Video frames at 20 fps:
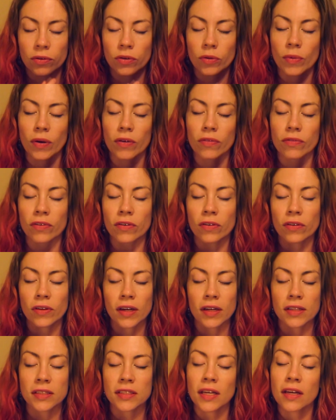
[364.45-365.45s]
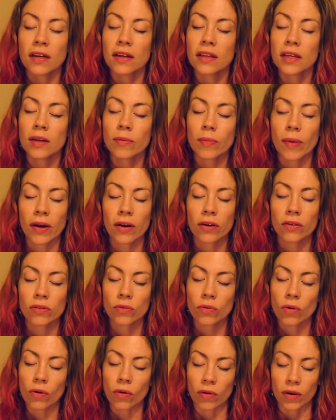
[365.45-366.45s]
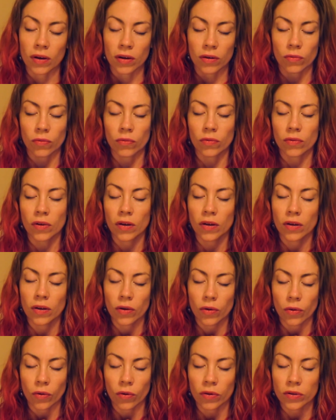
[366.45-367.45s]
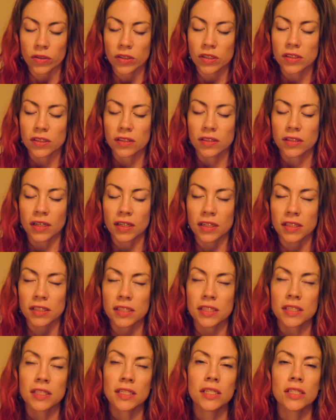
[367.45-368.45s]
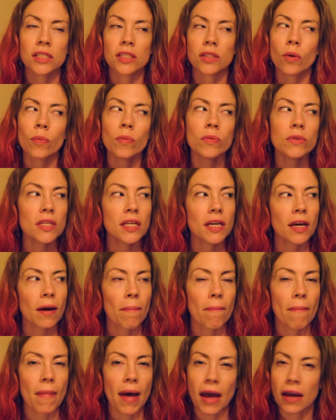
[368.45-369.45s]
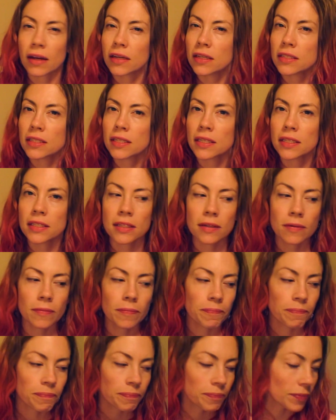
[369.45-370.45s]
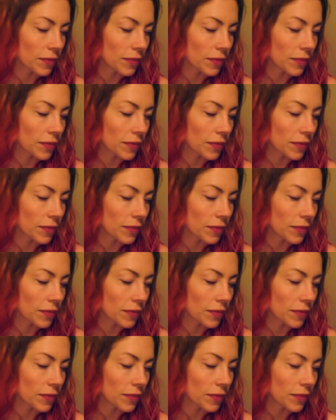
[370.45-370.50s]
you might feel like a tingling by your throat, or just like a sensation, almost like a magnetism,